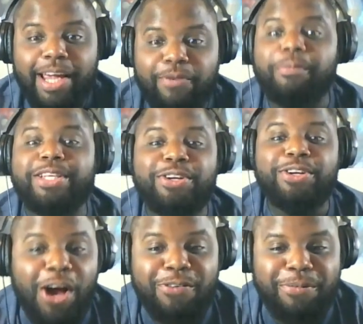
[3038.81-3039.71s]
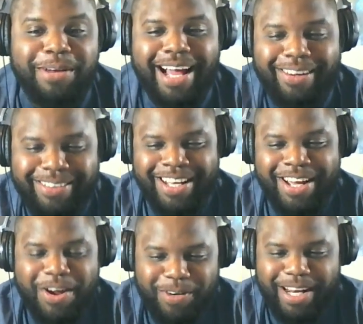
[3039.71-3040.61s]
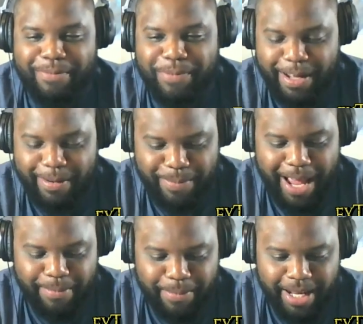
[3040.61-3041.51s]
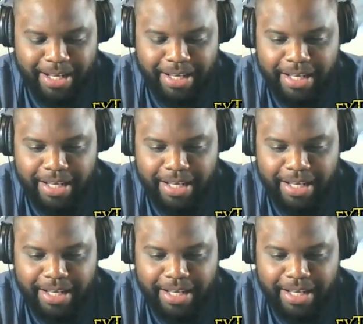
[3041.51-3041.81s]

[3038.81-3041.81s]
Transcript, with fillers: It won't be too long from now when I pick up Batman,